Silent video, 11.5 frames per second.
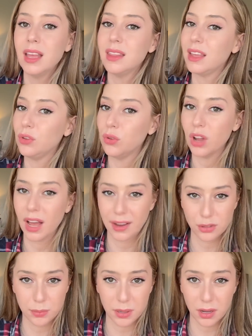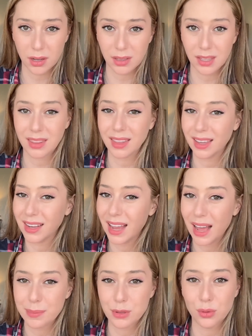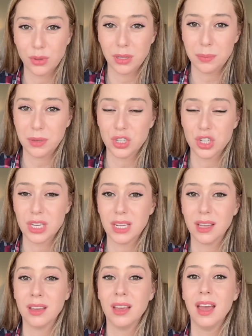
They do not have to be ugly. They can absolutely be chic,